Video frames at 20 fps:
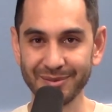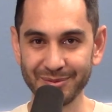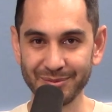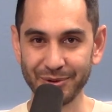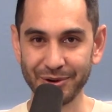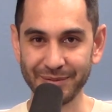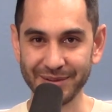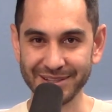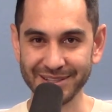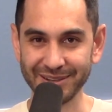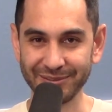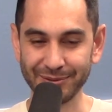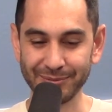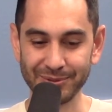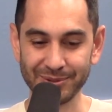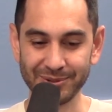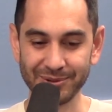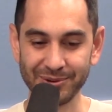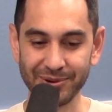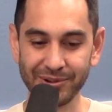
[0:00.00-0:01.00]
More missing from
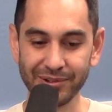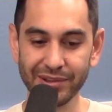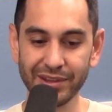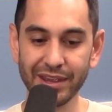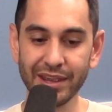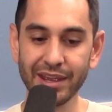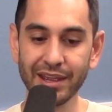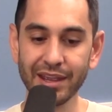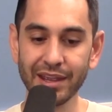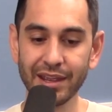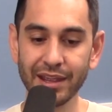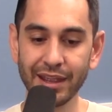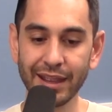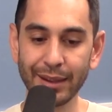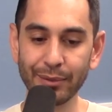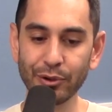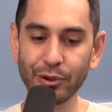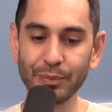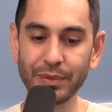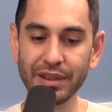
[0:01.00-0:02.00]
the scroll.
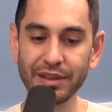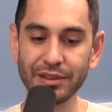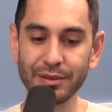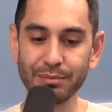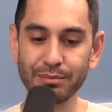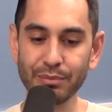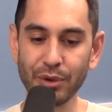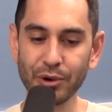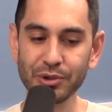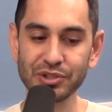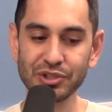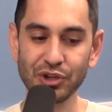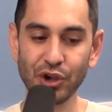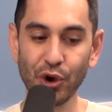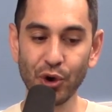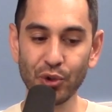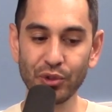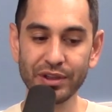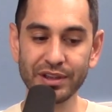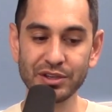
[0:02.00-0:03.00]
It will be the most
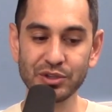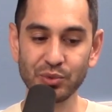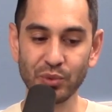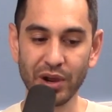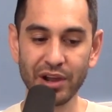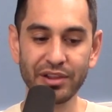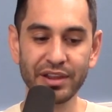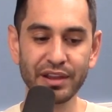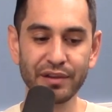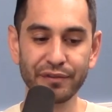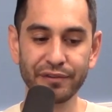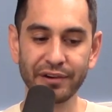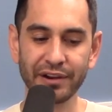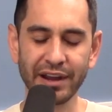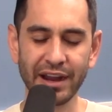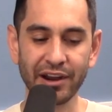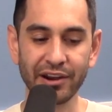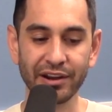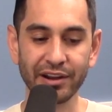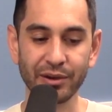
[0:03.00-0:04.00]
holy dwelling for
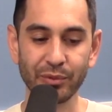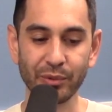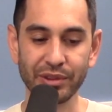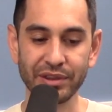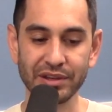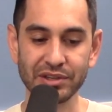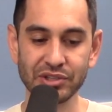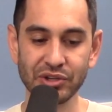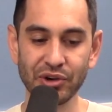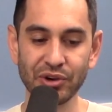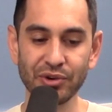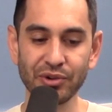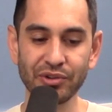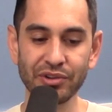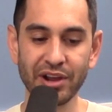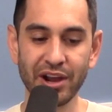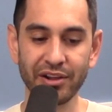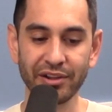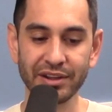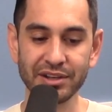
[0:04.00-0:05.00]
Aaron with eternal
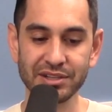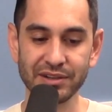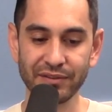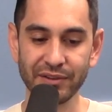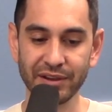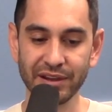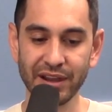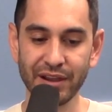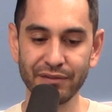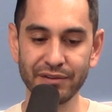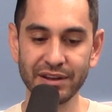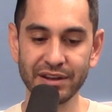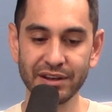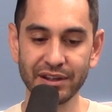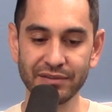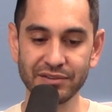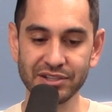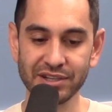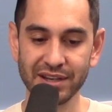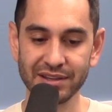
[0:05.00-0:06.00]
knowledge of the covenant
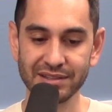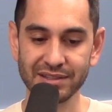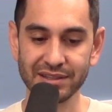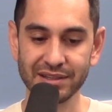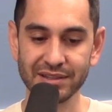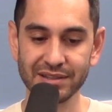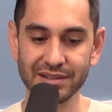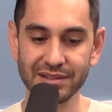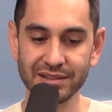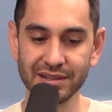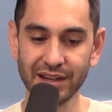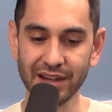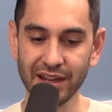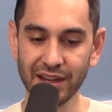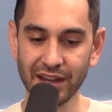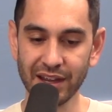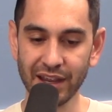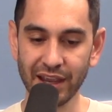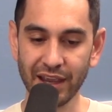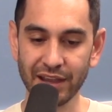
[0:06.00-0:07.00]
of justice,
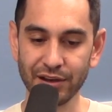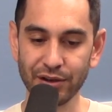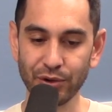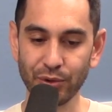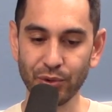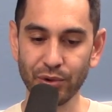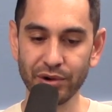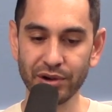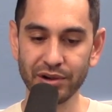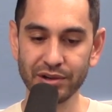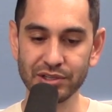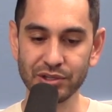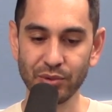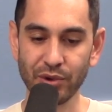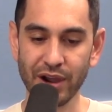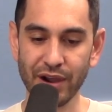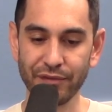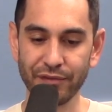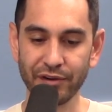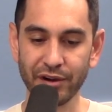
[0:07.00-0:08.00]
and in order to
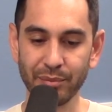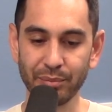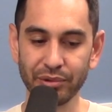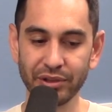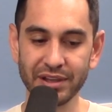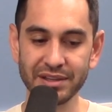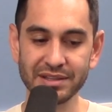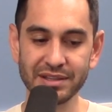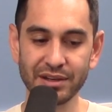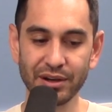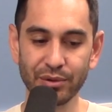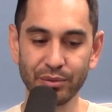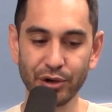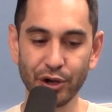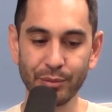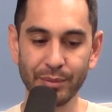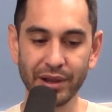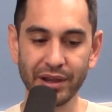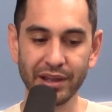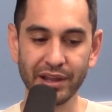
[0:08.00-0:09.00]
offer a pleasant
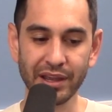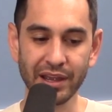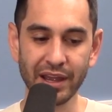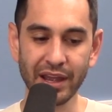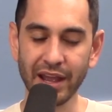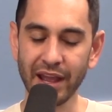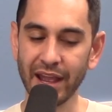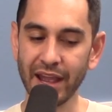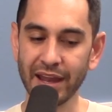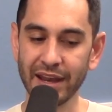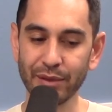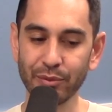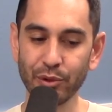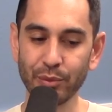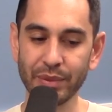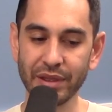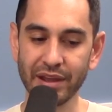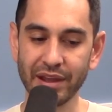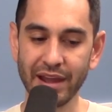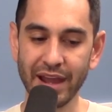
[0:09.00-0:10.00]
aroma, and it will
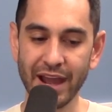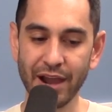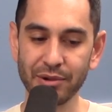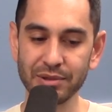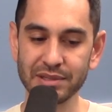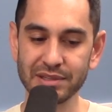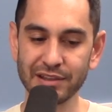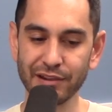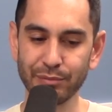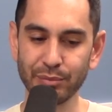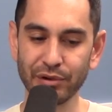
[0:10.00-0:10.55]
be a house of